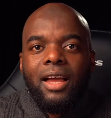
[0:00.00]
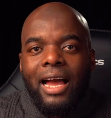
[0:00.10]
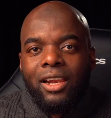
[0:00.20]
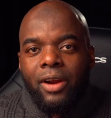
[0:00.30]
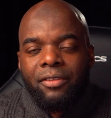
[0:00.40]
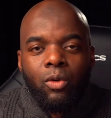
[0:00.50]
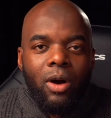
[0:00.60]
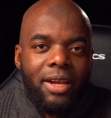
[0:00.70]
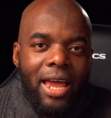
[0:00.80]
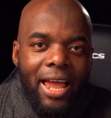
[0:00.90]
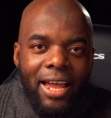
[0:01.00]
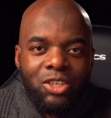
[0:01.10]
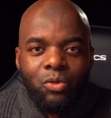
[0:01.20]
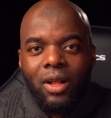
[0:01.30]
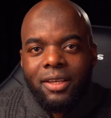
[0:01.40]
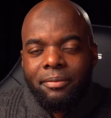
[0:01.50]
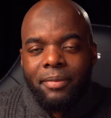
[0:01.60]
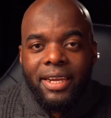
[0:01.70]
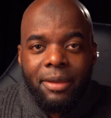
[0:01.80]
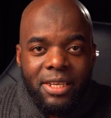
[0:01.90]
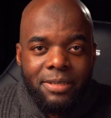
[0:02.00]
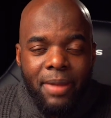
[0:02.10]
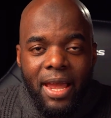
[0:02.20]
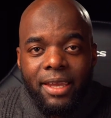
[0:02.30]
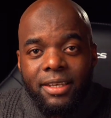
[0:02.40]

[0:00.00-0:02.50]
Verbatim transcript: Hello everyone and welcome. My name is Mak